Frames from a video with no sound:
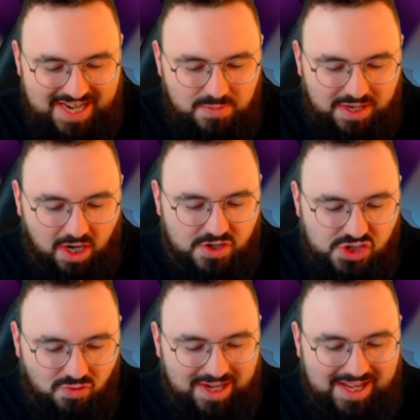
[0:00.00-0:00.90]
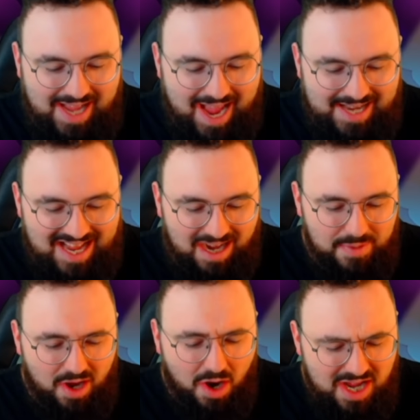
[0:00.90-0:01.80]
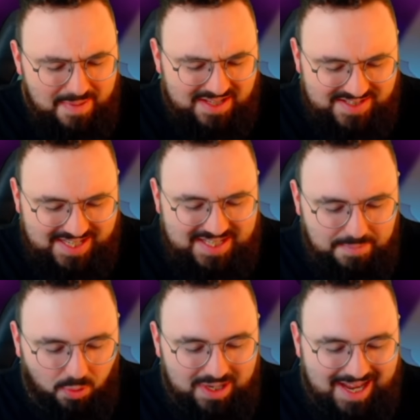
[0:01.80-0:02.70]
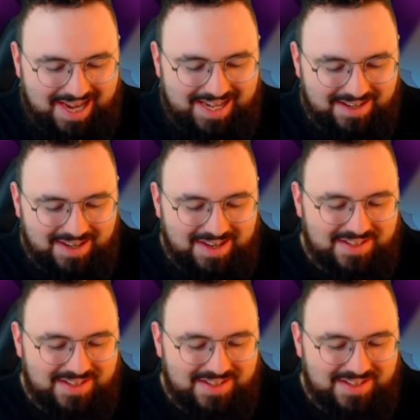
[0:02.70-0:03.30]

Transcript: We're kind of streaking ahead now, but only about 60 point lead.